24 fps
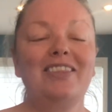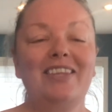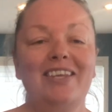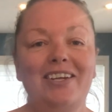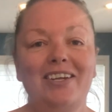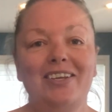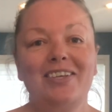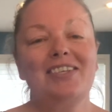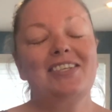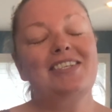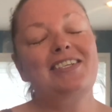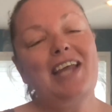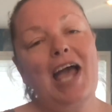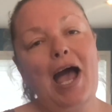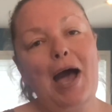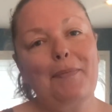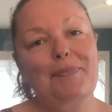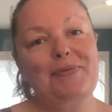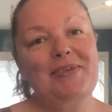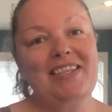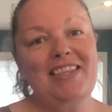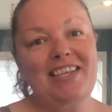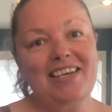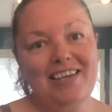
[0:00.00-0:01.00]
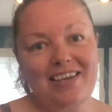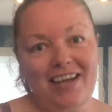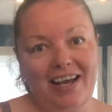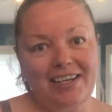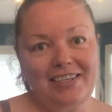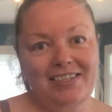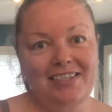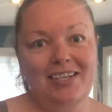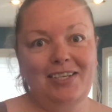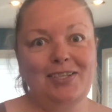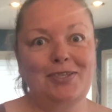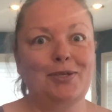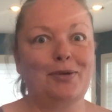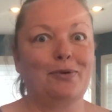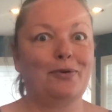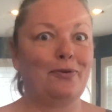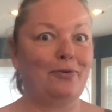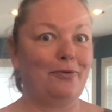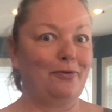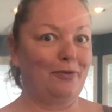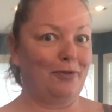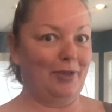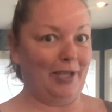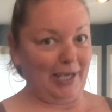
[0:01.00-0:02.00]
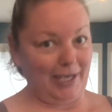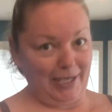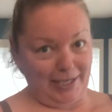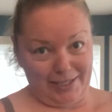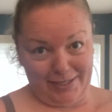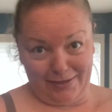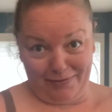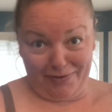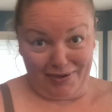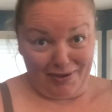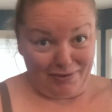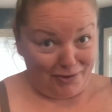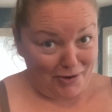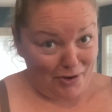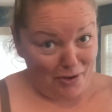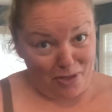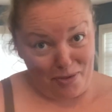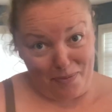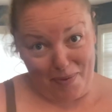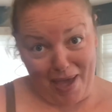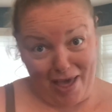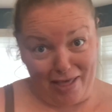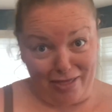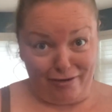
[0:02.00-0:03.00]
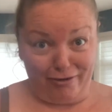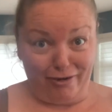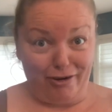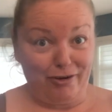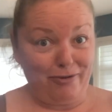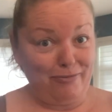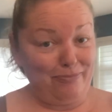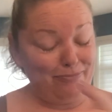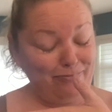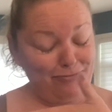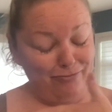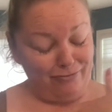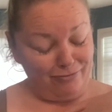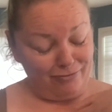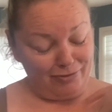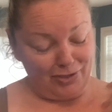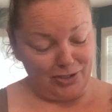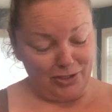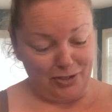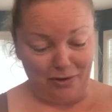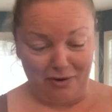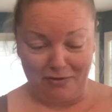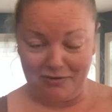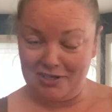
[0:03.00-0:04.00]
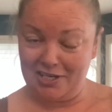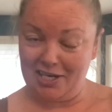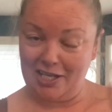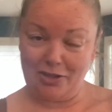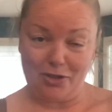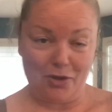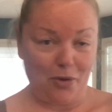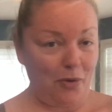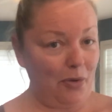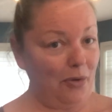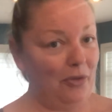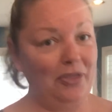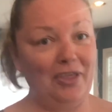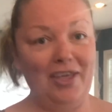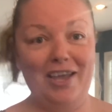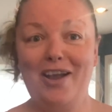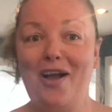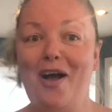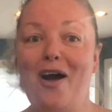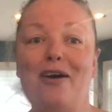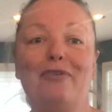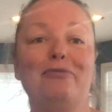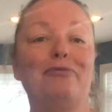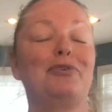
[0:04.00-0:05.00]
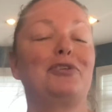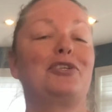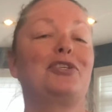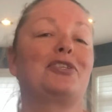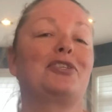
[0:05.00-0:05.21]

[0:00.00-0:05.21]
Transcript: little snaps at the gusset, so ladies, if you have to go to the bathroom, don't have to take the whole thing off, which is